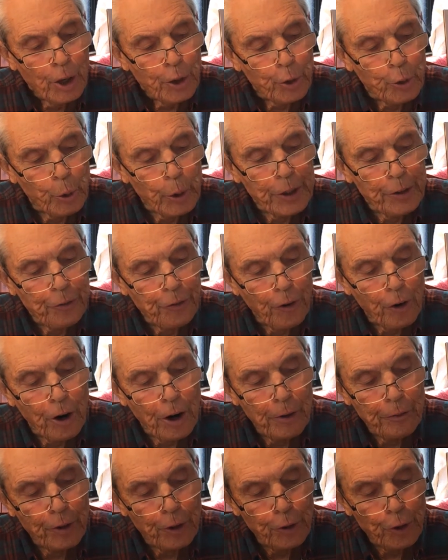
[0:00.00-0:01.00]

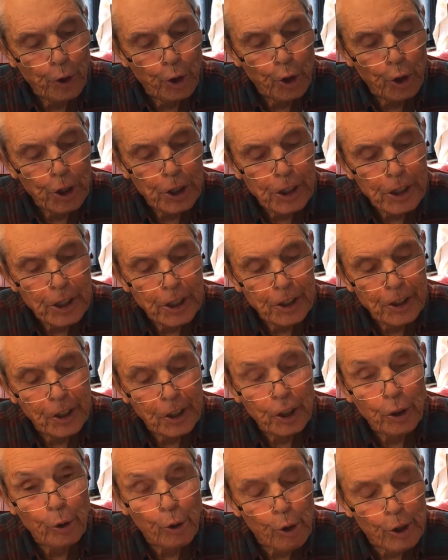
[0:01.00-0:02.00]
25 to 30 year
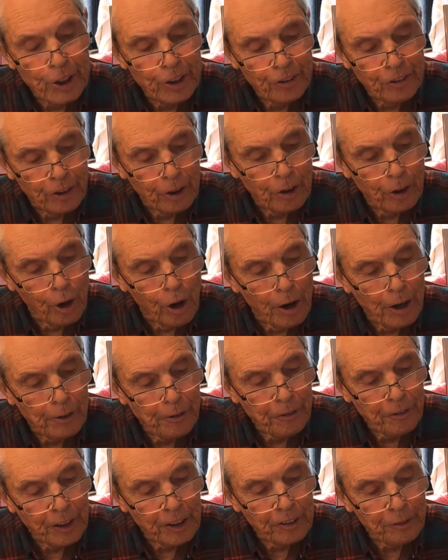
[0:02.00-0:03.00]
decrease in
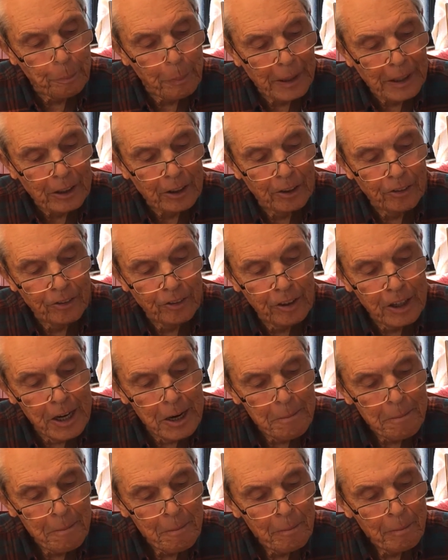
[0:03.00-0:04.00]
life
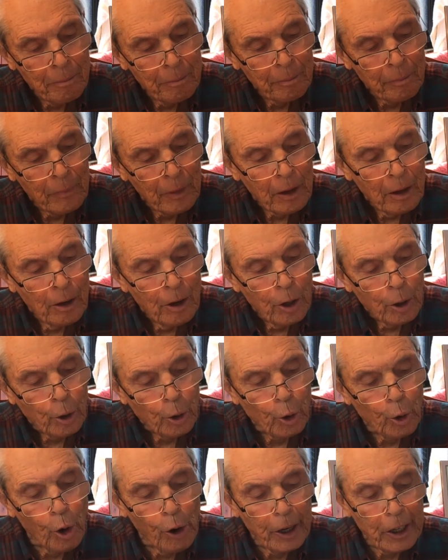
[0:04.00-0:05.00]
expectancy,
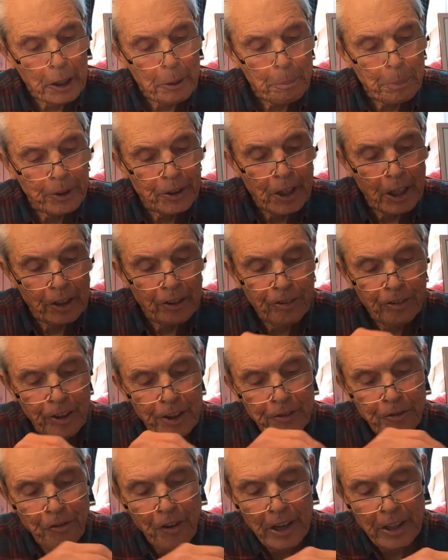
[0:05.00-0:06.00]
chronic,
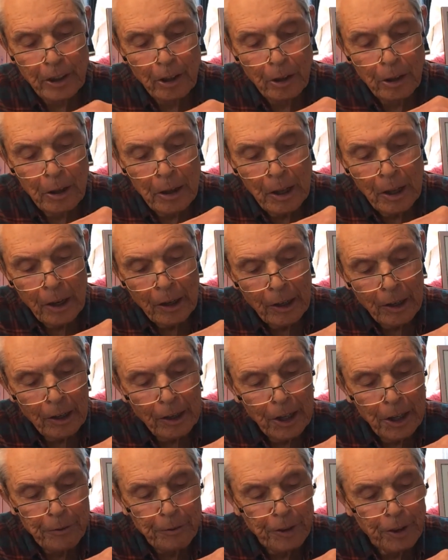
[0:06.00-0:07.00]
potentially fatal
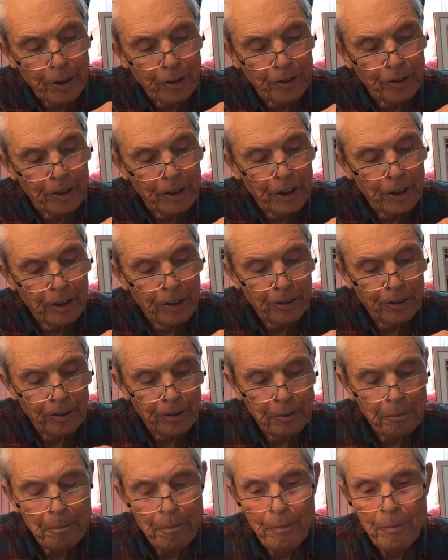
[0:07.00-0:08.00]
liver disease,